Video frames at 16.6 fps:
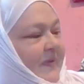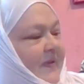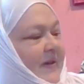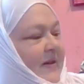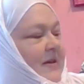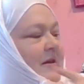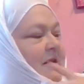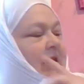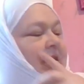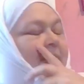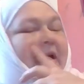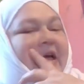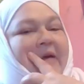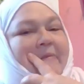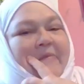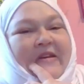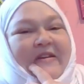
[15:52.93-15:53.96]
am
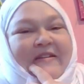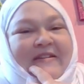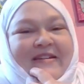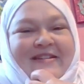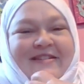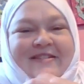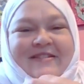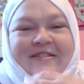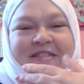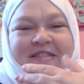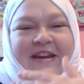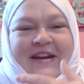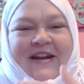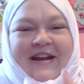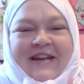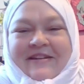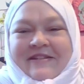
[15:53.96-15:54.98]
happy that
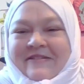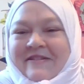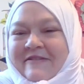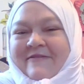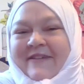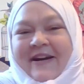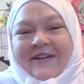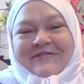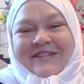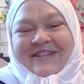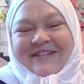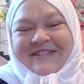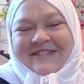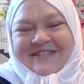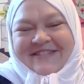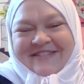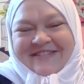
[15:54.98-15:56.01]
I found it.
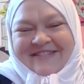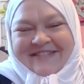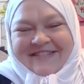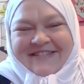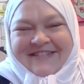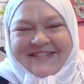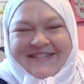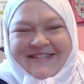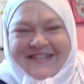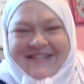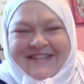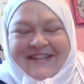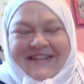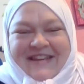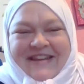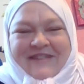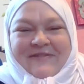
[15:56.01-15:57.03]

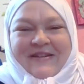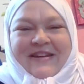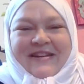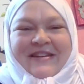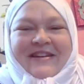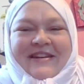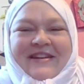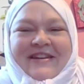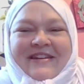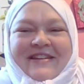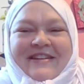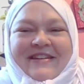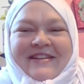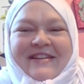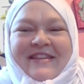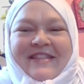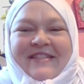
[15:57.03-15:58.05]
Anyway,
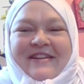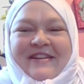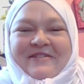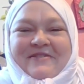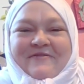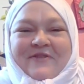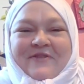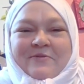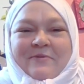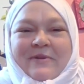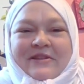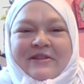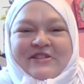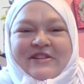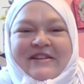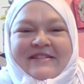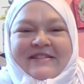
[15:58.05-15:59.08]
thank you for
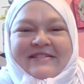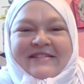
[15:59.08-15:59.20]
watching.